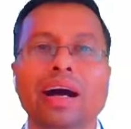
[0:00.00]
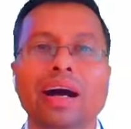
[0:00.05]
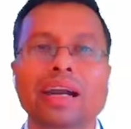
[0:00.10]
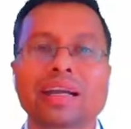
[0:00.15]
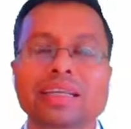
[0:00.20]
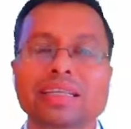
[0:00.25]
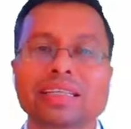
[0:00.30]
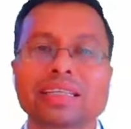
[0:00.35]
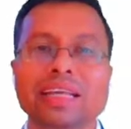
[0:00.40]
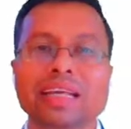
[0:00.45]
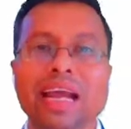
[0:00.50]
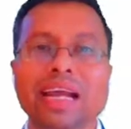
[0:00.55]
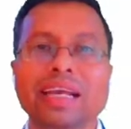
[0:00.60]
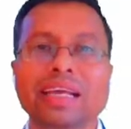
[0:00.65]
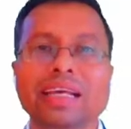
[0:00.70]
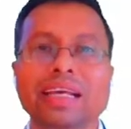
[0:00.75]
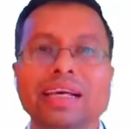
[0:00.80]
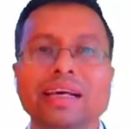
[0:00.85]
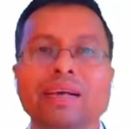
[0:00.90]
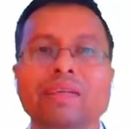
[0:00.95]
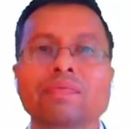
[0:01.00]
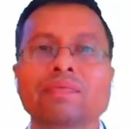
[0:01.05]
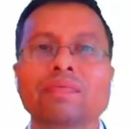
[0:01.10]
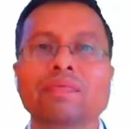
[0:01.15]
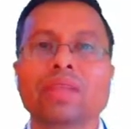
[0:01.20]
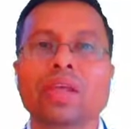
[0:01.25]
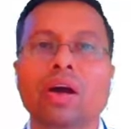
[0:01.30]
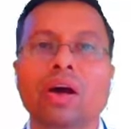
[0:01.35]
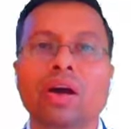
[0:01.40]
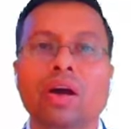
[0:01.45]
understanding
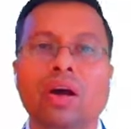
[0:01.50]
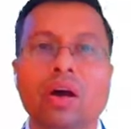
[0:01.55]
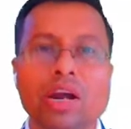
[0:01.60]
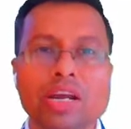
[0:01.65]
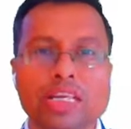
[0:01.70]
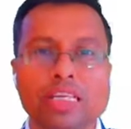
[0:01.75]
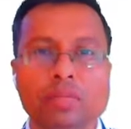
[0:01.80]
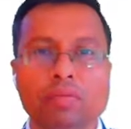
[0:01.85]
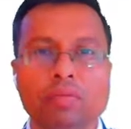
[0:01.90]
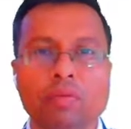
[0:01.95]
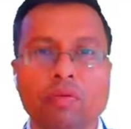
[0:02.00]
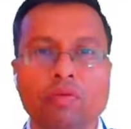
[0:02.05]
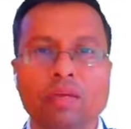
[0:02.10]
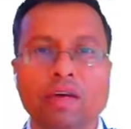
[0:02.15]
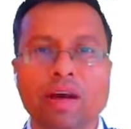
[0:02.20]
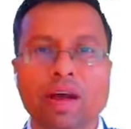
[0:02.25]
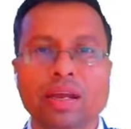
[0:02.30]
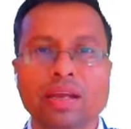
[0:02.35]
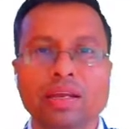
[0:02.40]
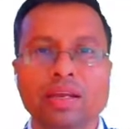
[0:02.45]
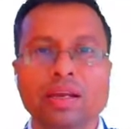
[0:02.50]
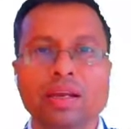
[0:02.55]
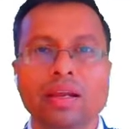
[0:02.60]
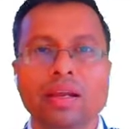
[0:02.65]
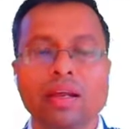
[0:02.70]
audience profile.